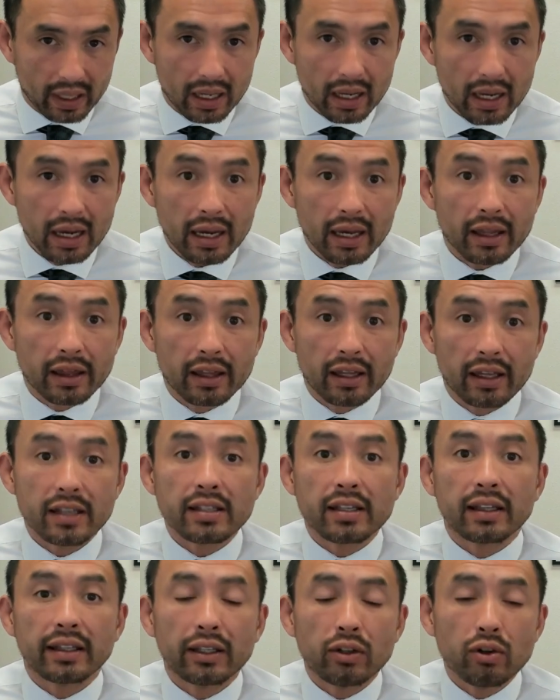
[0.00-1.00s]
This
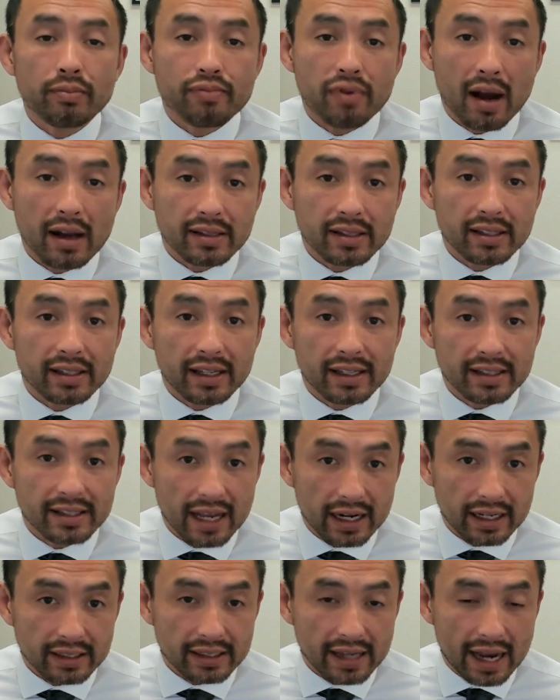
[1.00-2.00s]
legal process can set
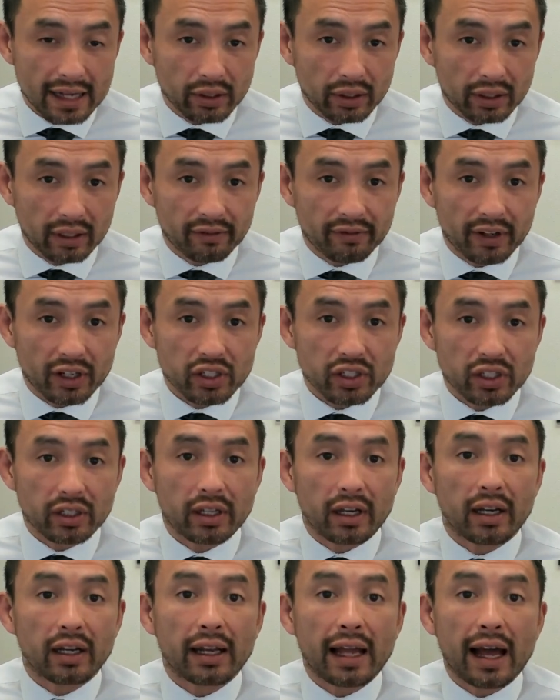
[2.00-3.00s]
aside your conviction,
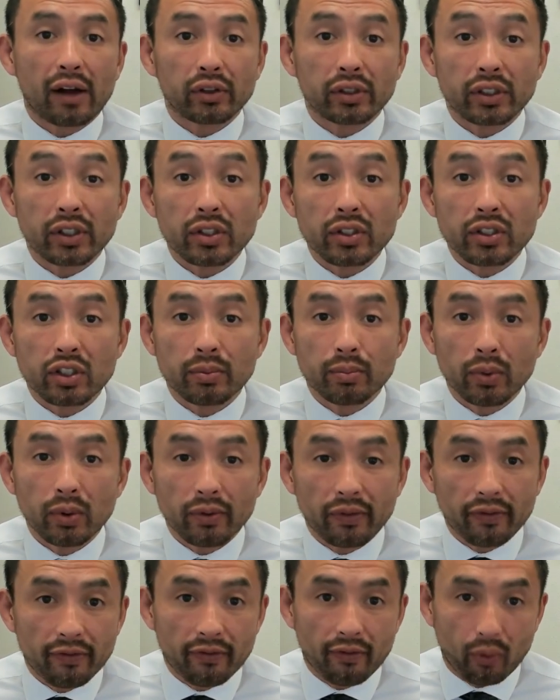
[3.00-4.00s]
allowing you to move
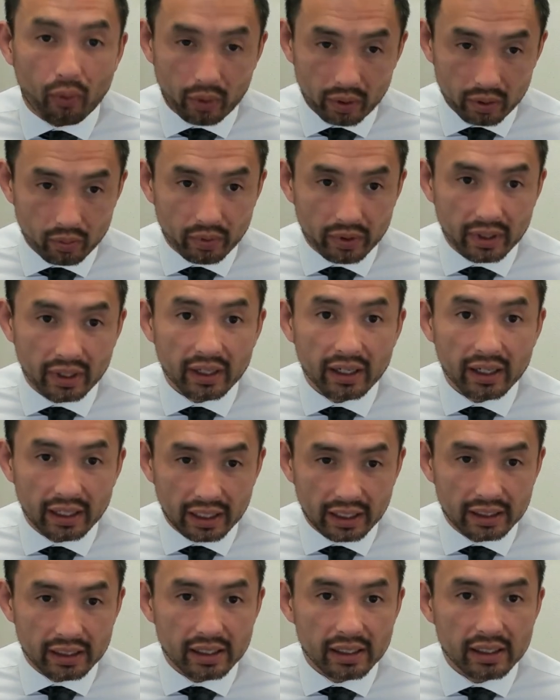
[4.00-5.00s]
forward with a
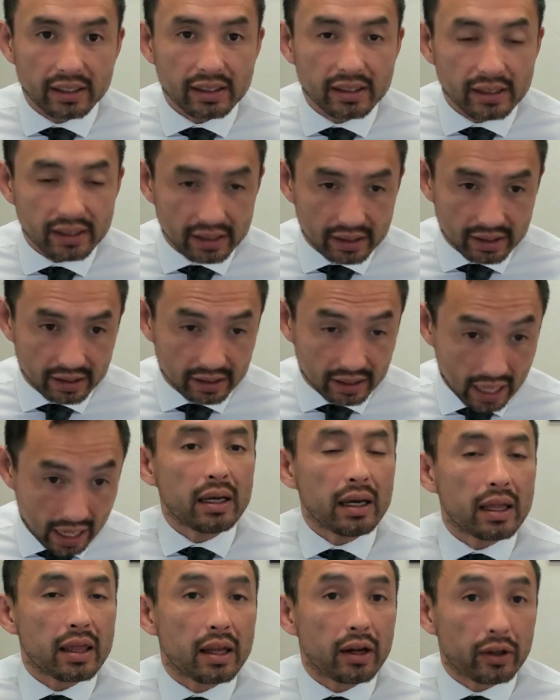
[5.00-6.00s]
clean slate.
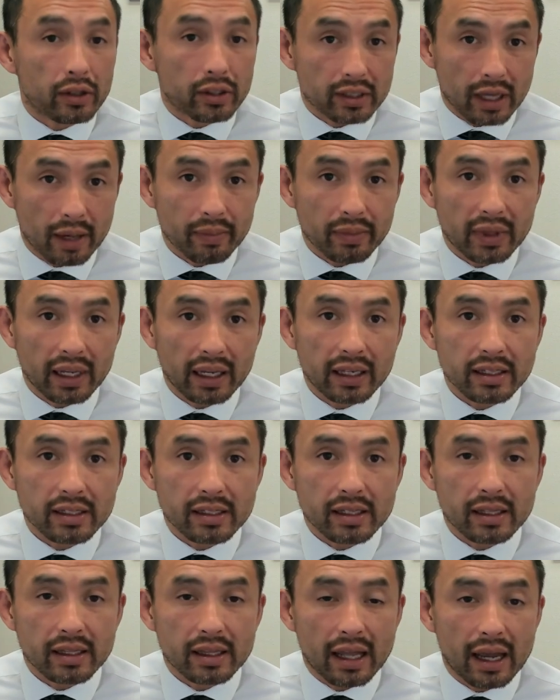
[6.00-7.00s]
There are some things
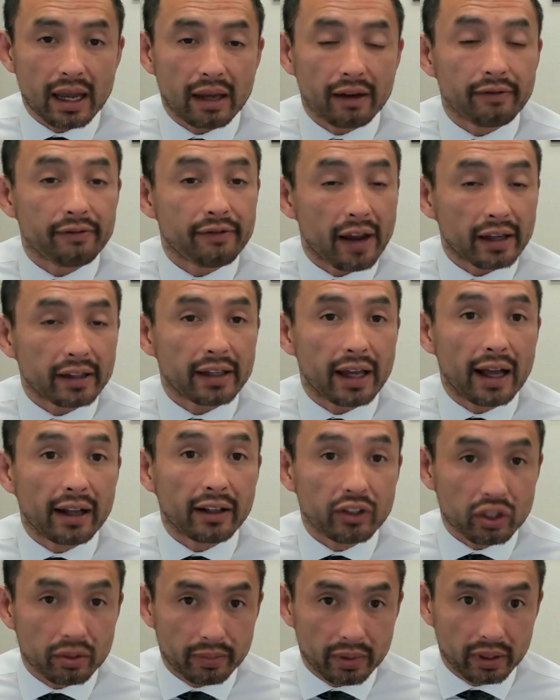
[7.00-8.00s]
affect
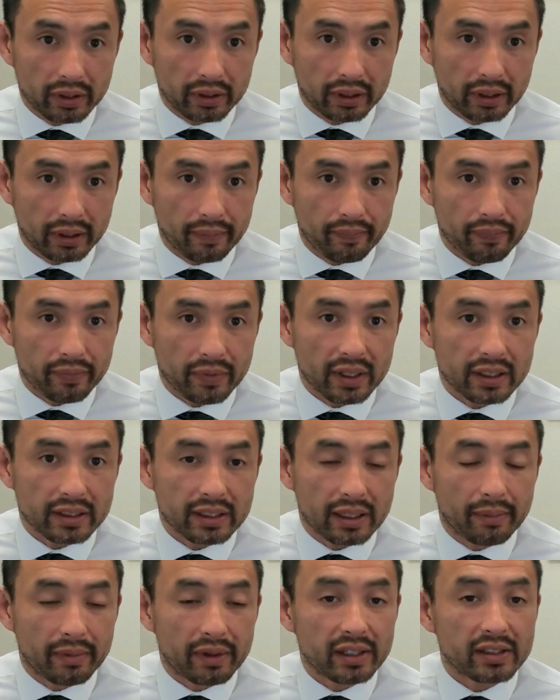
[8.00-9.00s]
eligibility.
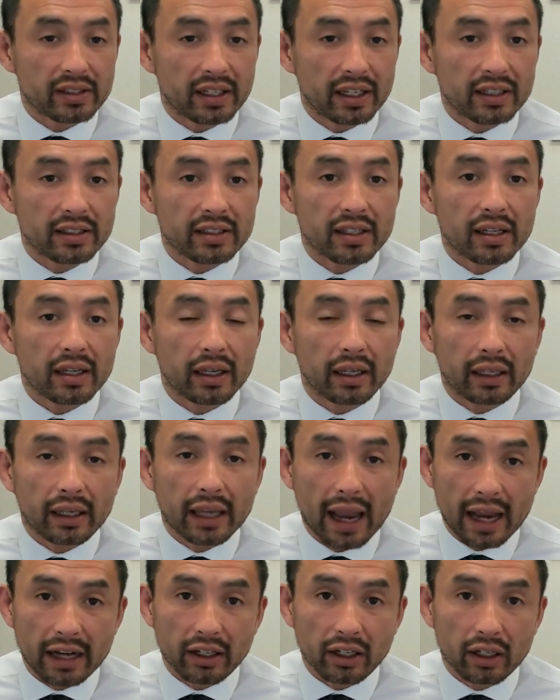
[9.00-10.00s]
Some of these things
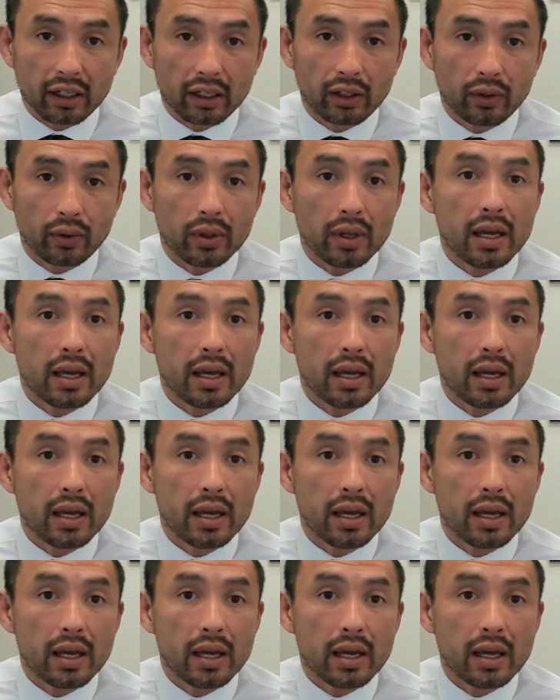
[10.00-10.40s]
can include